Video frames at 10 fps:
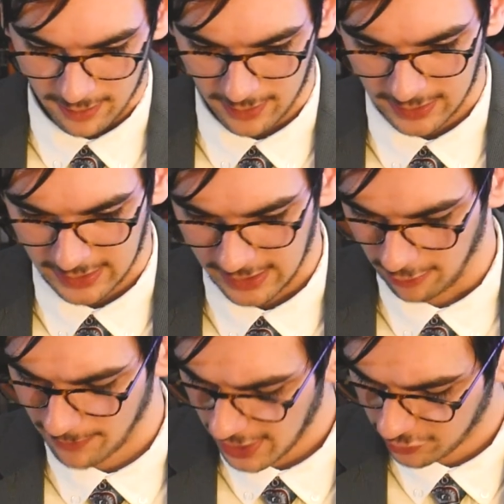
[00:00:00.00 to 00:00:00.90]
Let's see
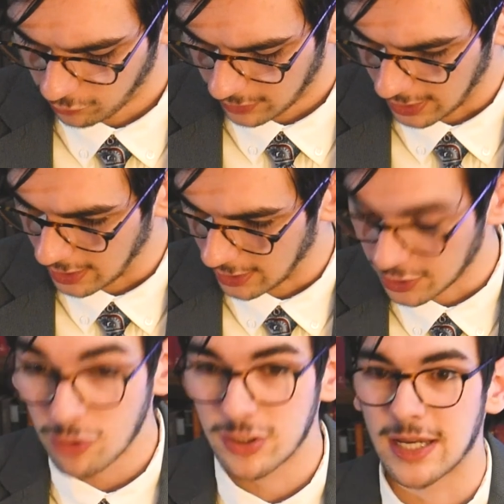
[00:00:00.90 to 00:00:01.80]
here. Page
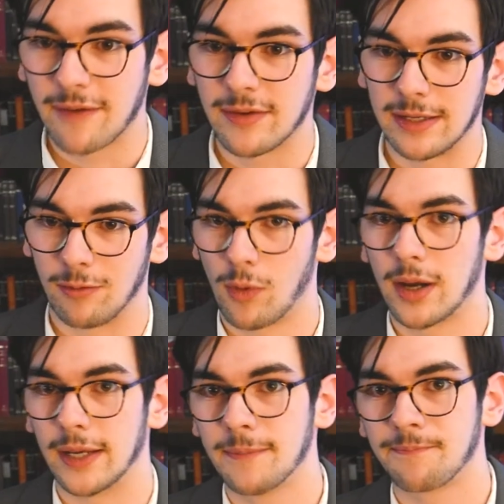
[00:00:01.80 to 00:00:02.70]

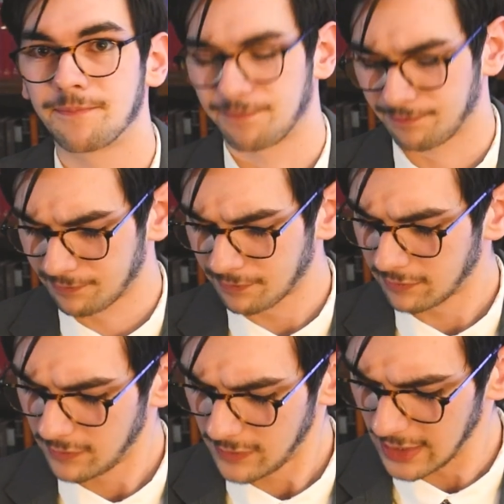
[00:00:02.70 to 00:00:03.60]
271,
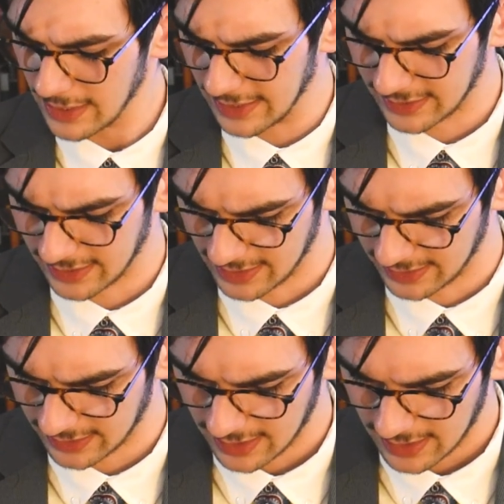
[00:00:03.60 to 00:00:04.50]
he
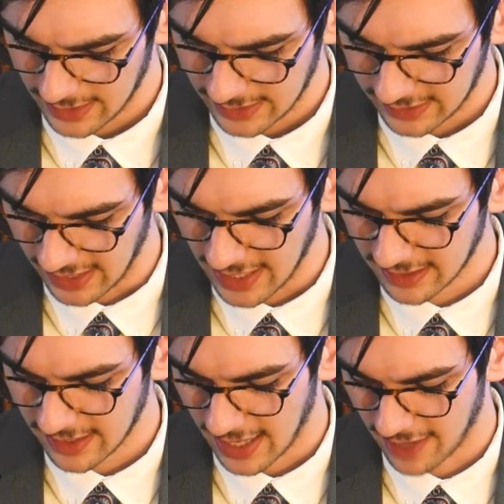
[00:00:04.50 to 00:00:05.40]
says,
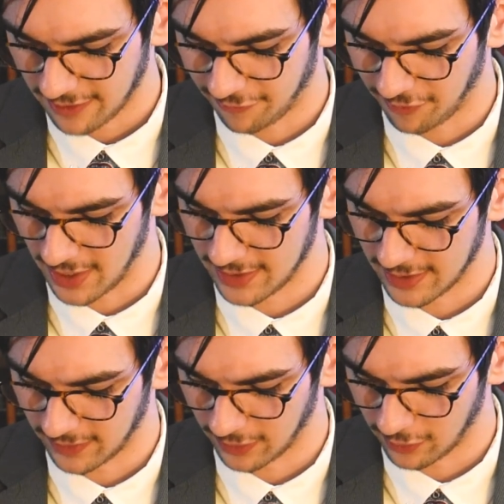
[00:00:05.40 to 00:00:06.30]
Satan hath a
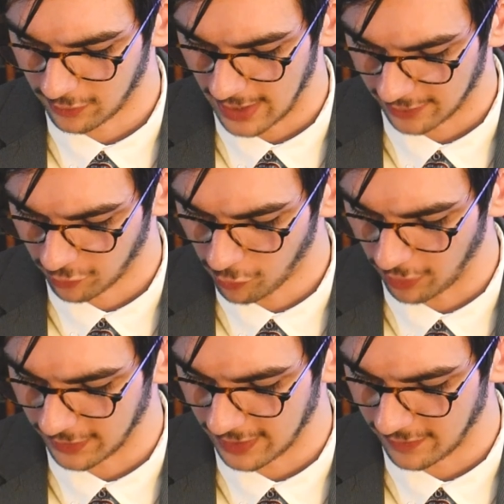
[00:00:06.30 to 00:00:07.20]
friend at
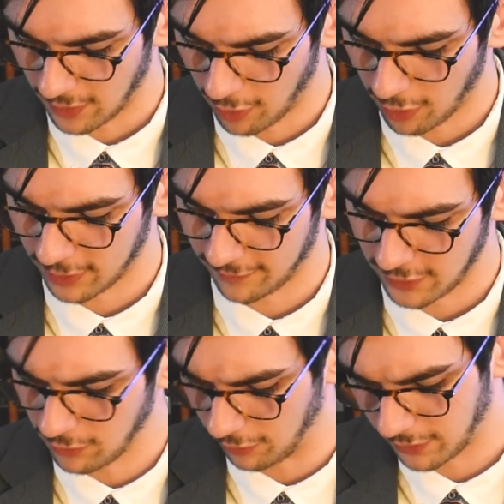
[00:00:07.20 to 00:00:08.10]
court in the heart of
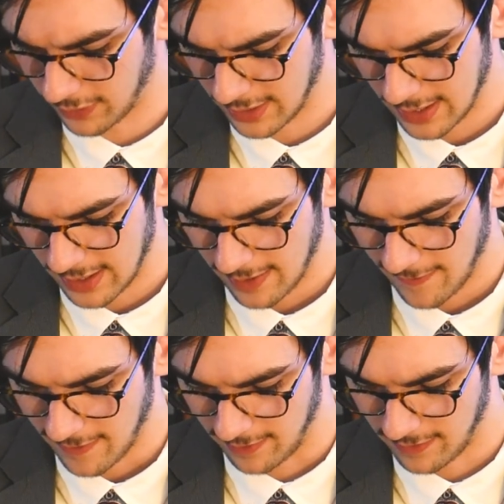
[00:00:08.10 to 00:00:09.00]
youth,
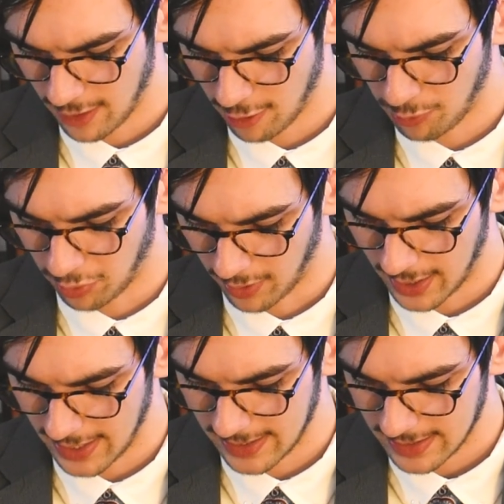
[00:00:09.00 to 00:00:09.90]
and there
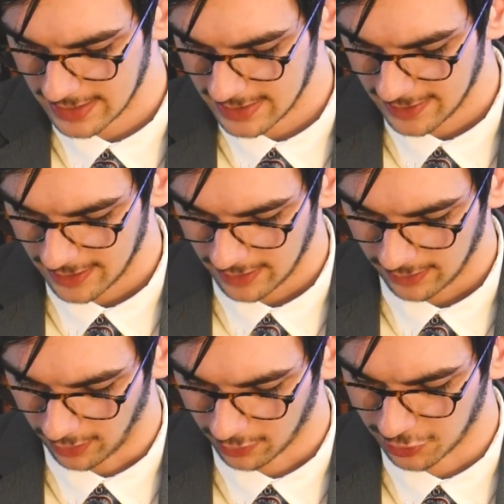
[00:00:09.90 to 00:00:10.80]
pride,
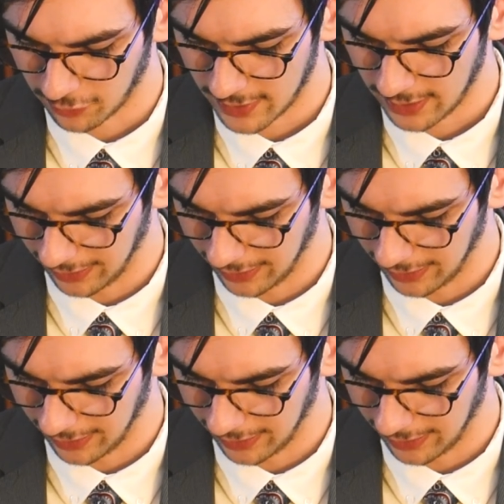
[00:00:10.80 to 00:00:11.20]
luxury,